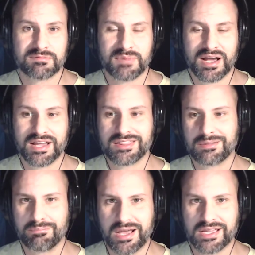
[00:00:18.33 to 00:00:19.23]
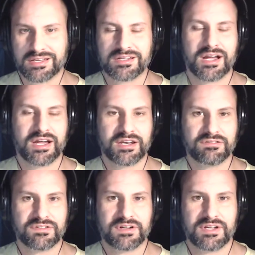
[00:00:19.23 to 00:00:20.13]
behind-the-mic kind
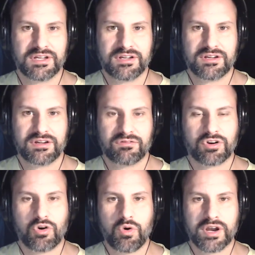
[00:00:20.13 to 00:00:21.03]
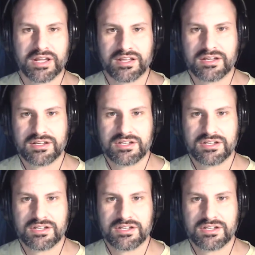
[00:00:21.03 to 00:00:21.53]
of recording.